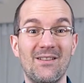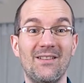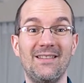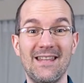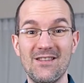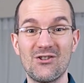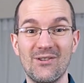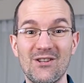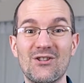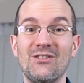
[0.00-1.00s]
lead
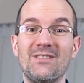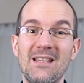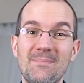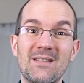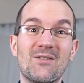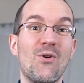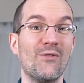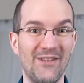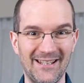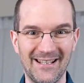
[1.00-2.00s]
generation tips
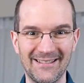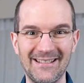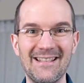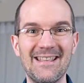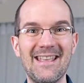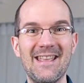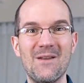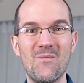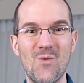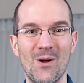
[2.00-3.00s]
conveniently
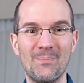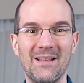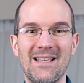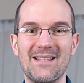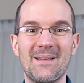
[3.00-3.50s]
in one place.